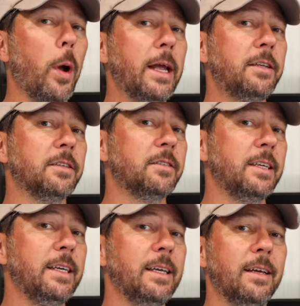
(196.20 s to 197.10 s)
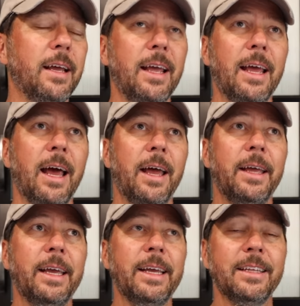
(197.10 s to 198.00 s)
way to see
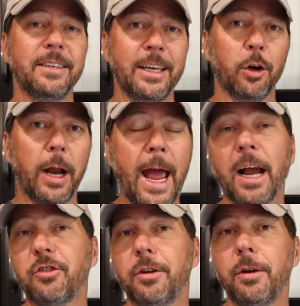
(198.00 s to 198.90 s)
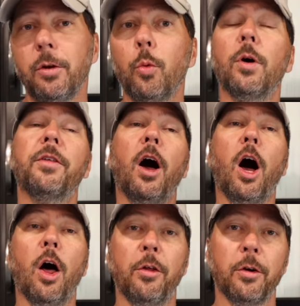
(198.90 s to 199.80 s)
its interaction with
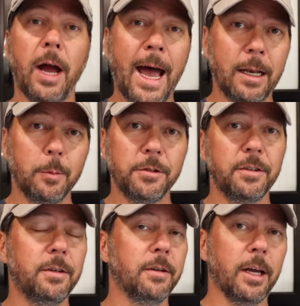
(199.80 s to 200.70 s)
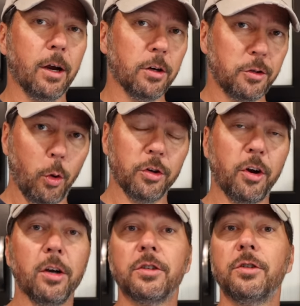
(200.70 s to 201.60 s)
other items like our solar
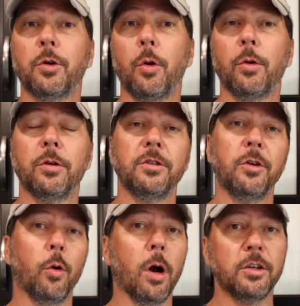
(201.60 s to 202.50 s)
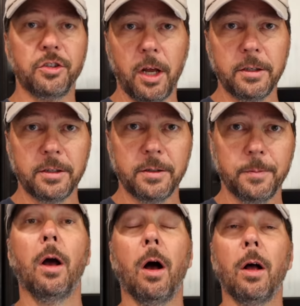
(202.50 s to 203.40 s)
charge controllers or our shunt.
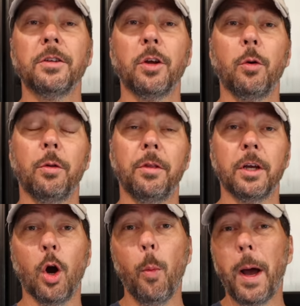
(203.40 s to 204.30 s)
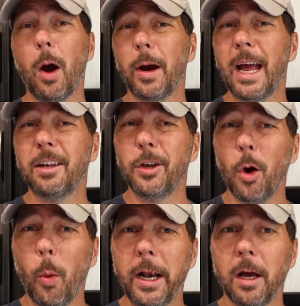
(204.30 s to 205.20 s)
Also, the Go Power had
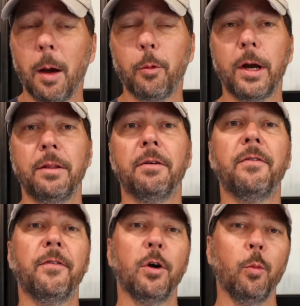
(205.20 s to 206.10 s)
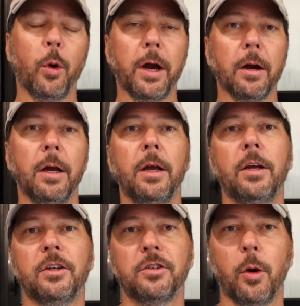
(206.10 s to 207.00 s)
no way to upgrade the firmware.
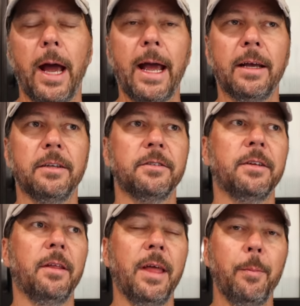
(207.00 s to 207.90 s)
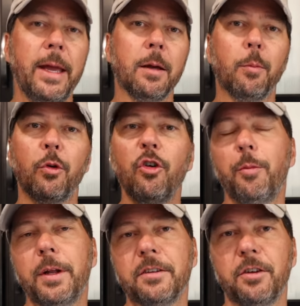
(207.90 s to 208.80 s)
So as they make
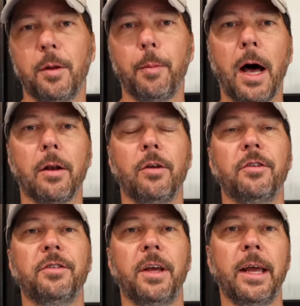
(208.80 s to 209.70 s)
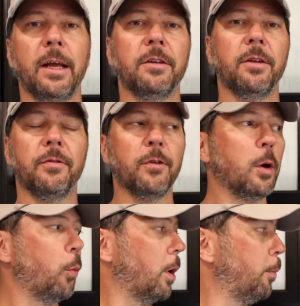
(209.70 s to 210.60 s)
improvements to the models and to the
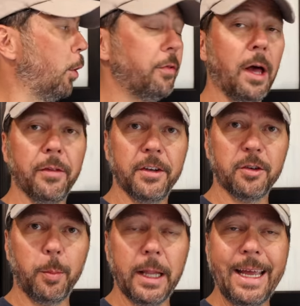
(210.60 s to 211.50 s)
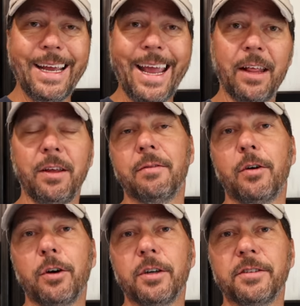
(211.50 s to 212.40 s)
firmware, both on the display and the
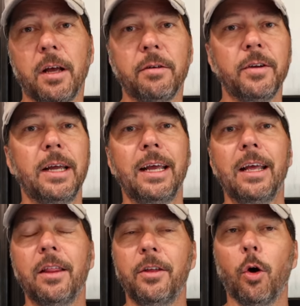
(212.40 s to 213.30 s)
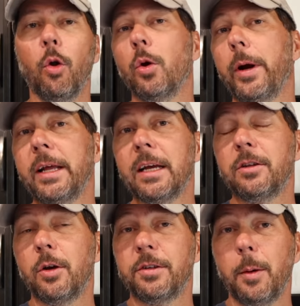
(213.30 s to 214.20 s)
inverter itself, the only way to get
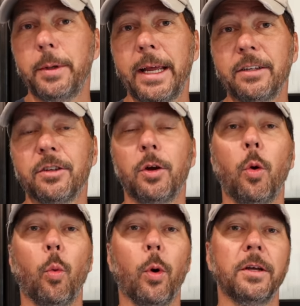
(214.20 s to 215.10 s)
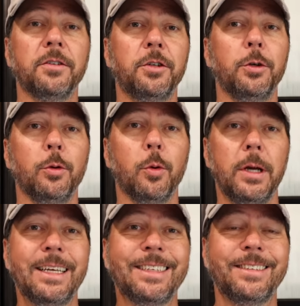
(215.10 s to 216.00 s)
those updates was to
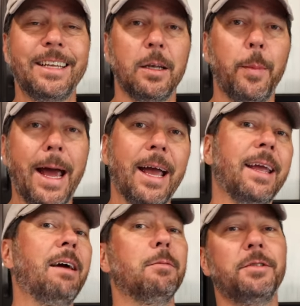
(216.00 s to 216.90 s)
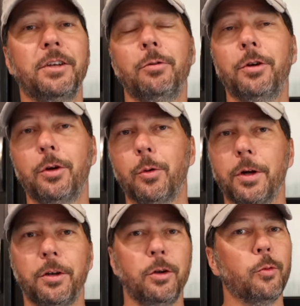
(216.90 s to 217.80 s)
send it back, have them send you a new
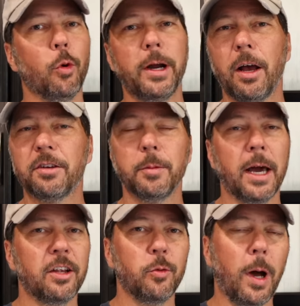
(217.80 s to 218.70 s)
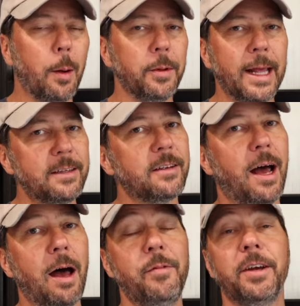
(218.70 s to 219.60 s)
one, do work out some kind of swap, and that's
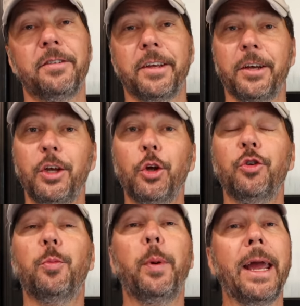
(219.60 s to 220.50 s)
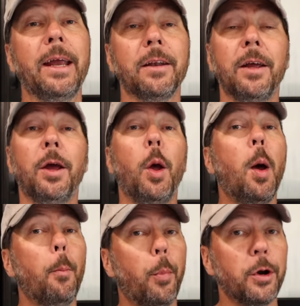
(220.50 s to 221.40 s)
obviously a huge pain,
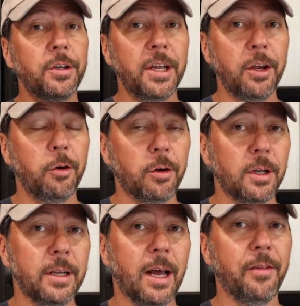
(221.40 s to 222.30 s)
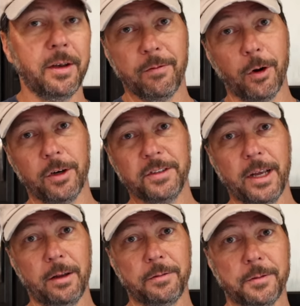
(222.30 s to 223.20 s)
particularly on the inverter
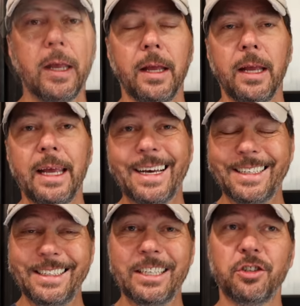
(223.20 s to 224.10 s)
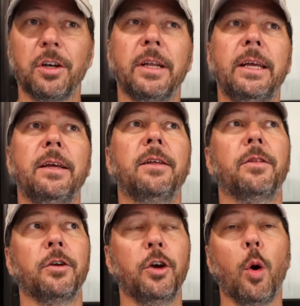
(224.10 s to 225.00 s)
itself. Additionally,
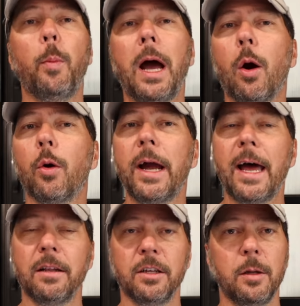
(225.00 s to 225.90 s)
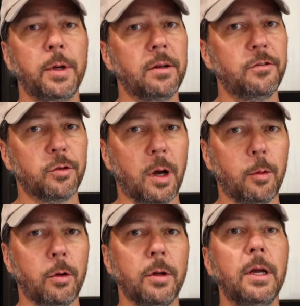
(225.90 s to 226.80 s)
the Go Power had a little bit of
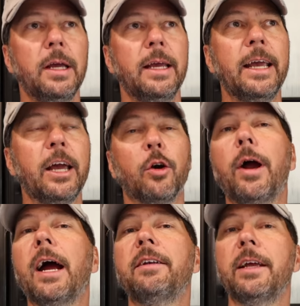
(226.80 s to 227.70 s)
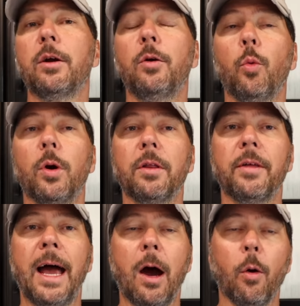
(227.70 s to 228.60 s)
trouble interacting with
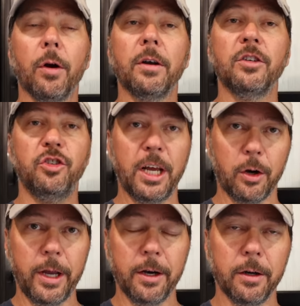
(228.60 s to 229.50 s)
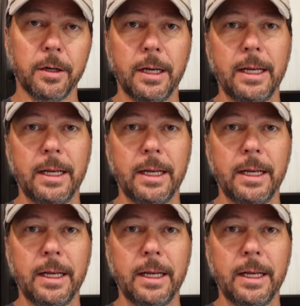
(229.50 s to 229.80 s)
our generator